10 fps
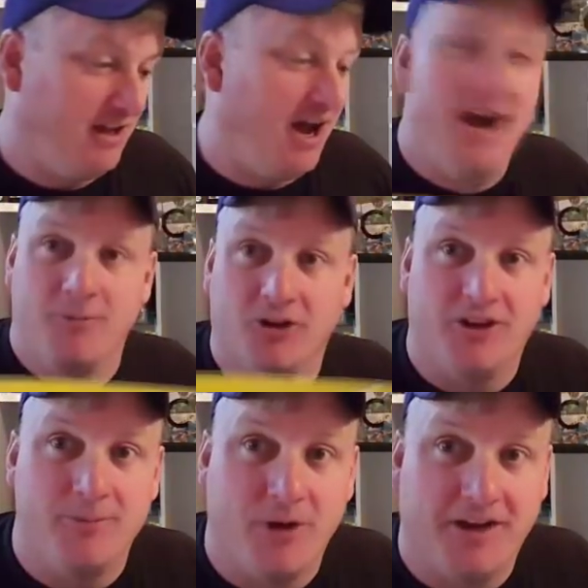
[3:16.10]
I am really
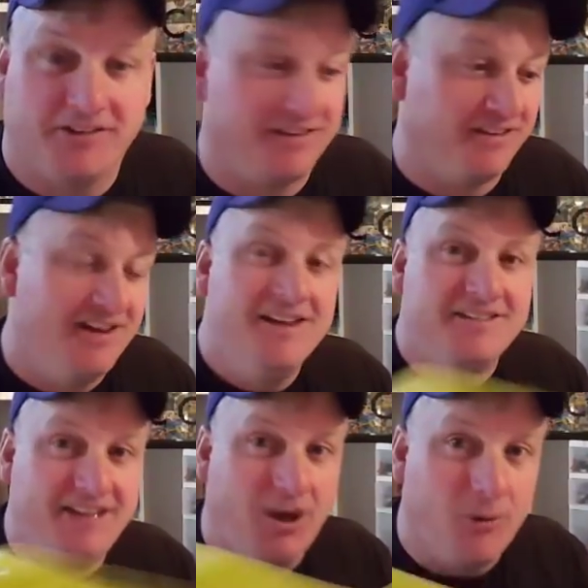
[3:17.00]
impressed. Let's
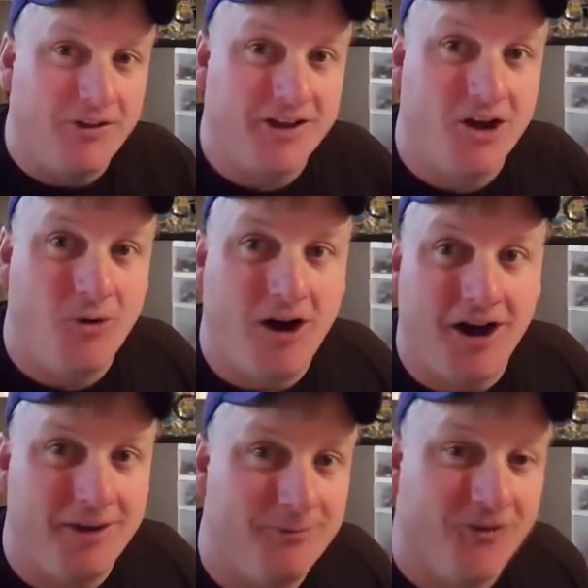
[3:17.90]
see how well they go
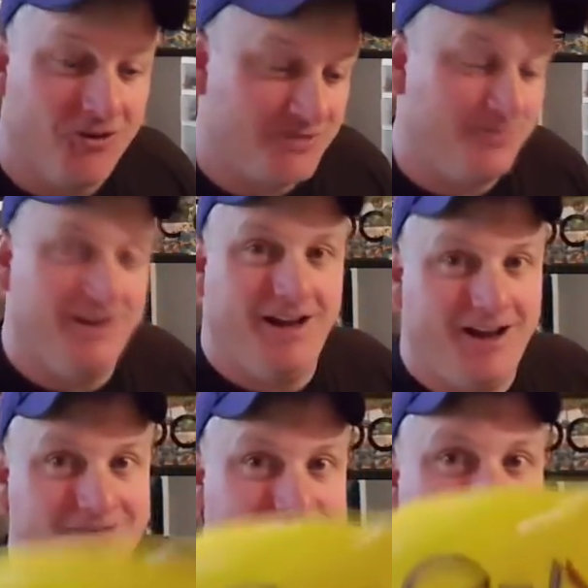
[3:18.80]
on first, but
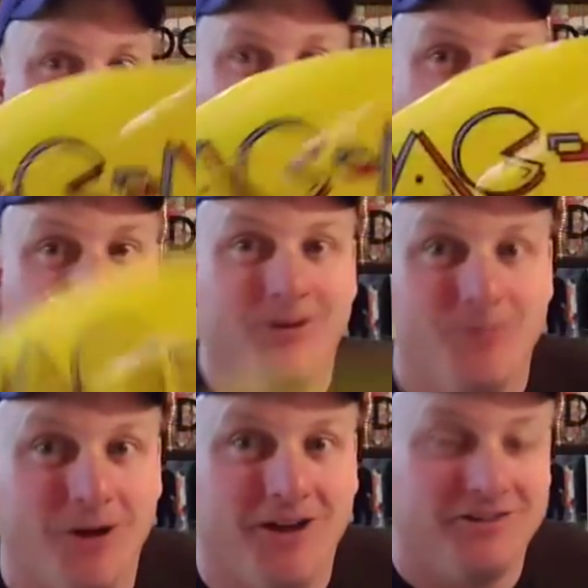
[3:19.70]
I, so far I'm really
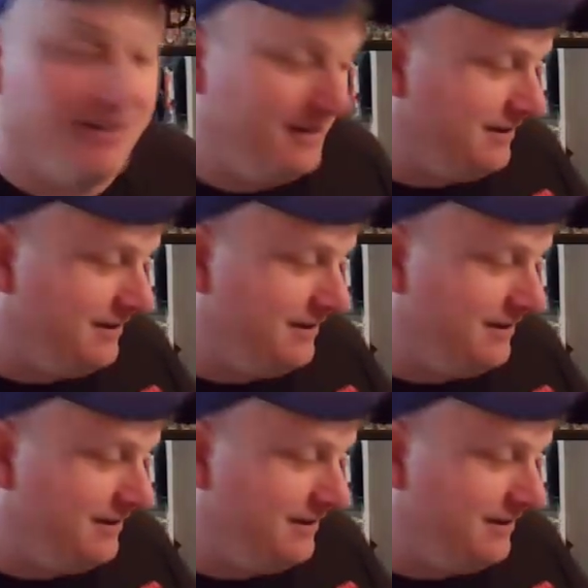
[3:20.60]
impressed.